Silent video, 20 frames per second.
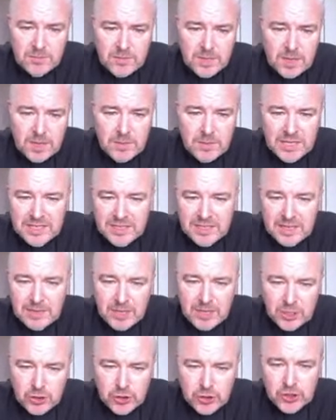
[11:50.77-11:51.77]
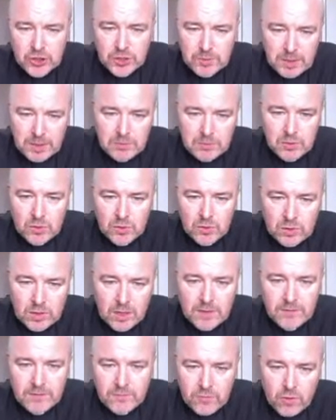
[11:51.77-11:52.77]
obliquely mentioned people
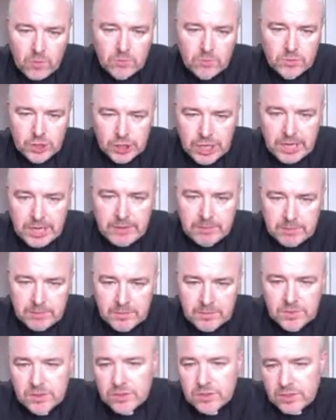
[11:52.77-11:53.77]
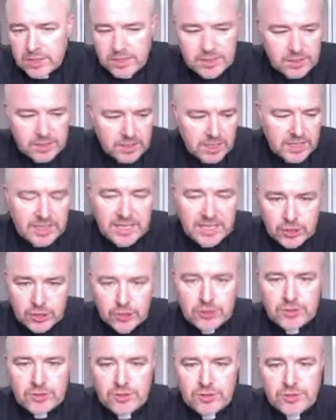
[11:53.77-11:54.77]
from James in
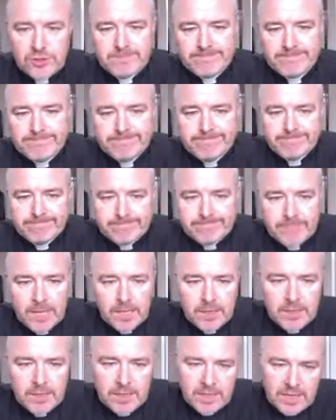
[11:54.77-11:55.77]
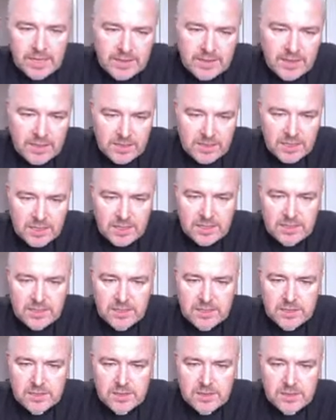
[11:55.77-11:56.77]
Galatians. In any
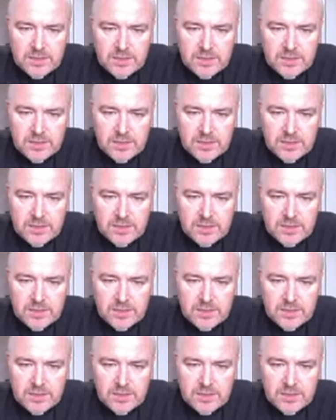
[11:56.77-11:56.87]
case,